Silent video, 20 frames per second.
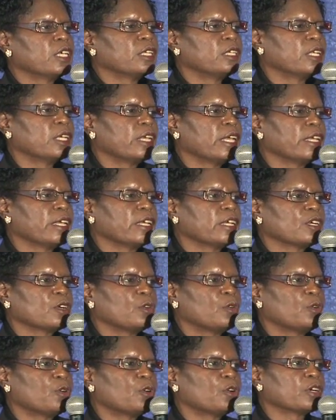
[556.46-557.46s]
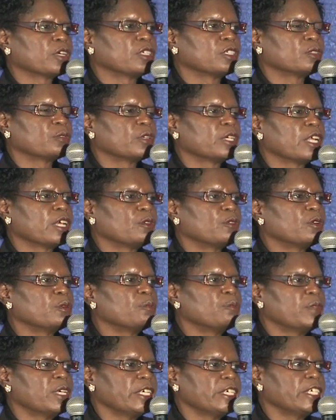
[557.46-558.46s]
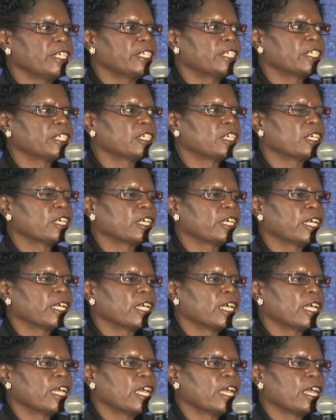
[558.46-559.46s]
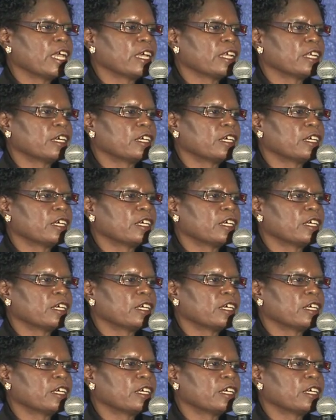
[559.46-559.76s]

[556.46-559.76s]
the headquarters where they would meet. And